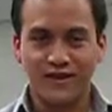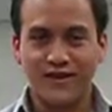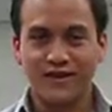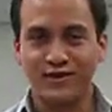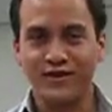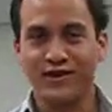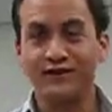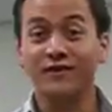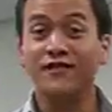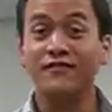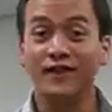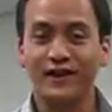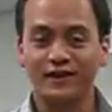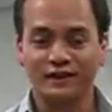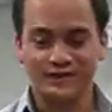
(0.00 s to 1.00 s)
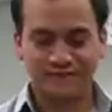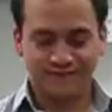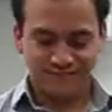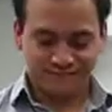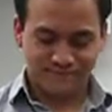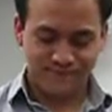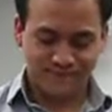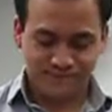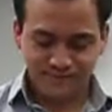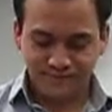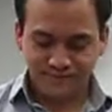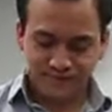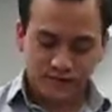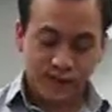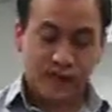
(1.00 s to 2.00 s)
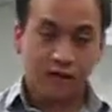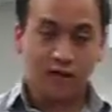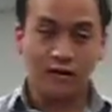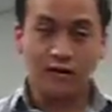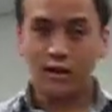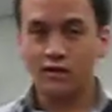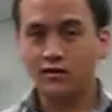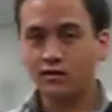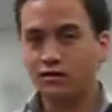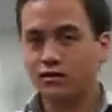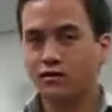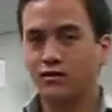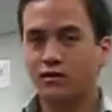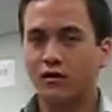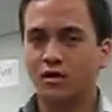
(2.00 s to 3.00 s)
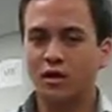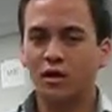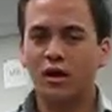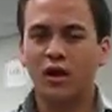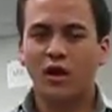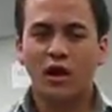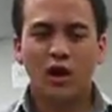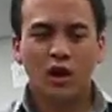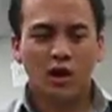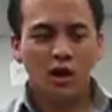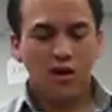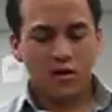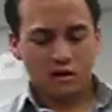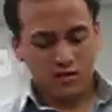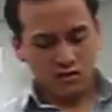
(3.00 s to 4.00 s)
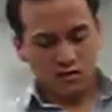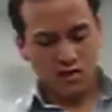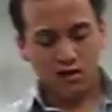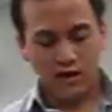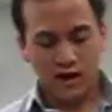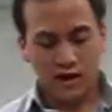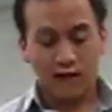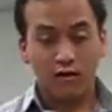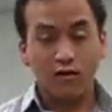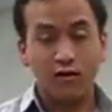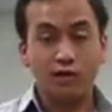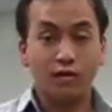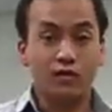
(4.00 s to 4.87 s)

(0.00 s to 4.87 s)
You have the conveyor. Next, you have the